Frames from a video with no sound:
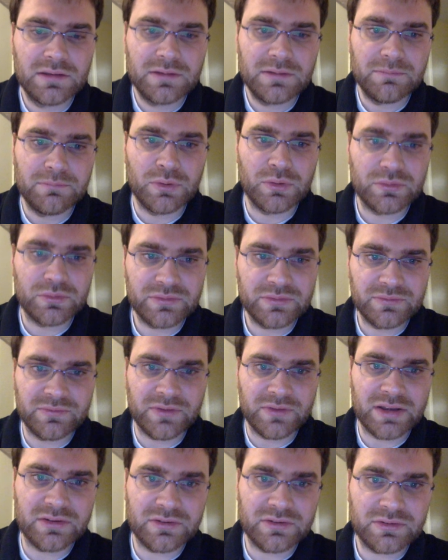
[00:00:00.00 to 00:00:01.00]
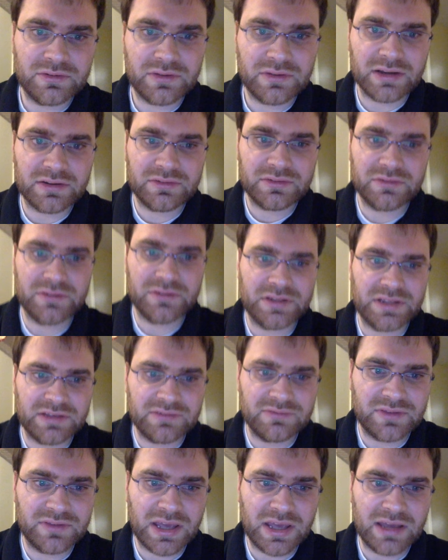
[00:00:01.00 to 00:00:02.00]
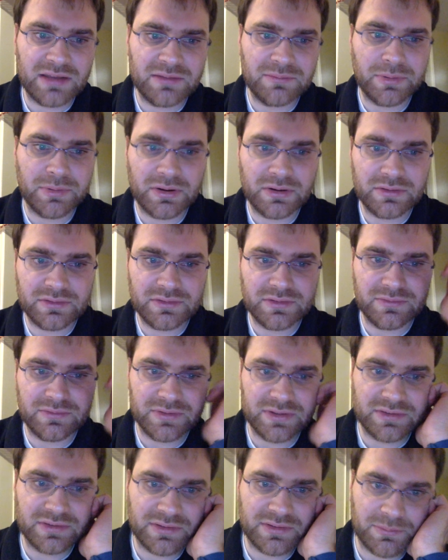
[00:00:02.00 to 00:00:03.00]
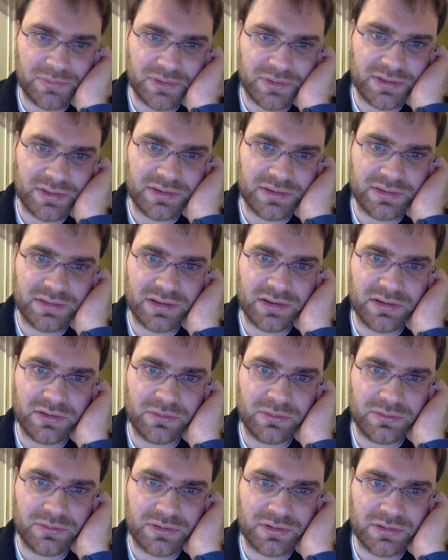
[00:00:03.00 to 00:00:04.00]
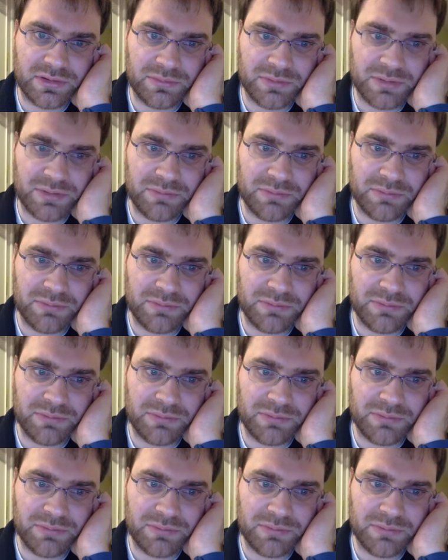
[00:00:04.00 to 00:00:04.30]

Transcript: Most vendors actually give CAD parts if it's something that they know is going to